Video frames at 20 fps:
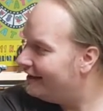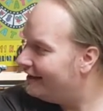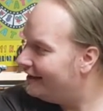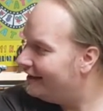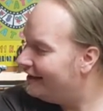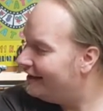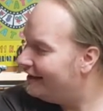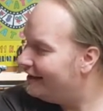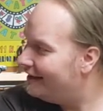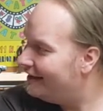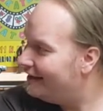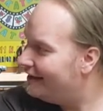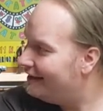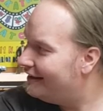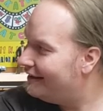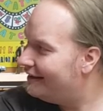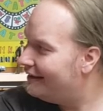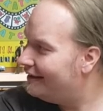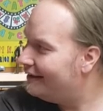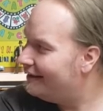
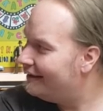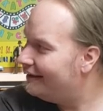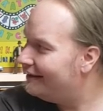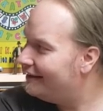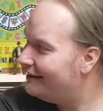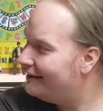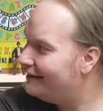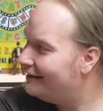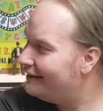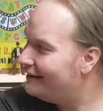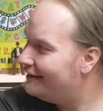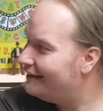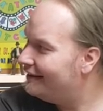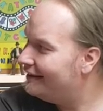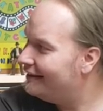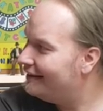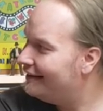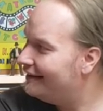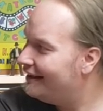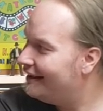
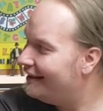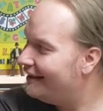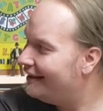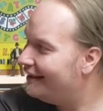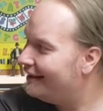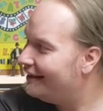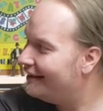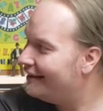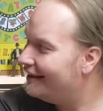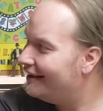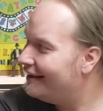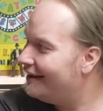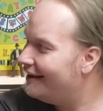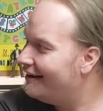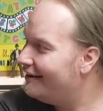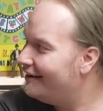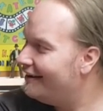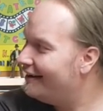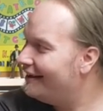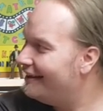
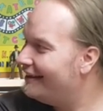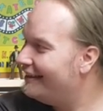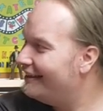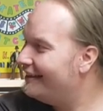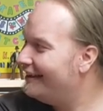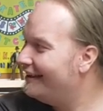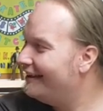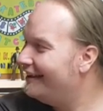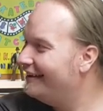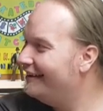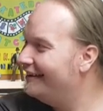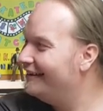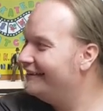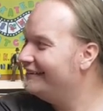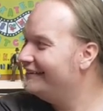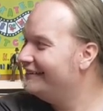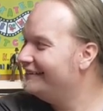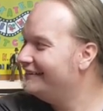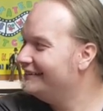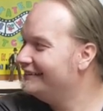
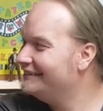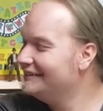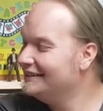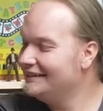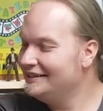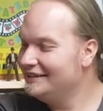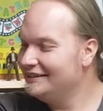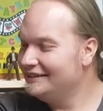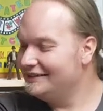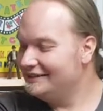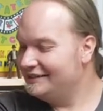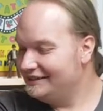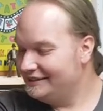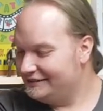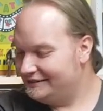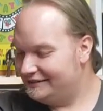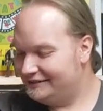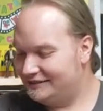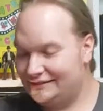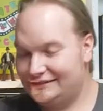
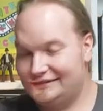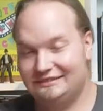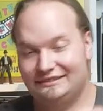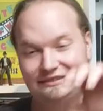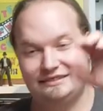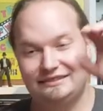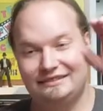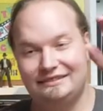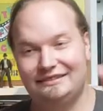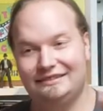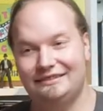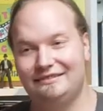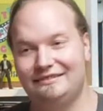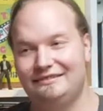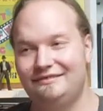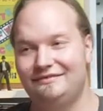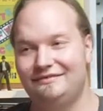(silent)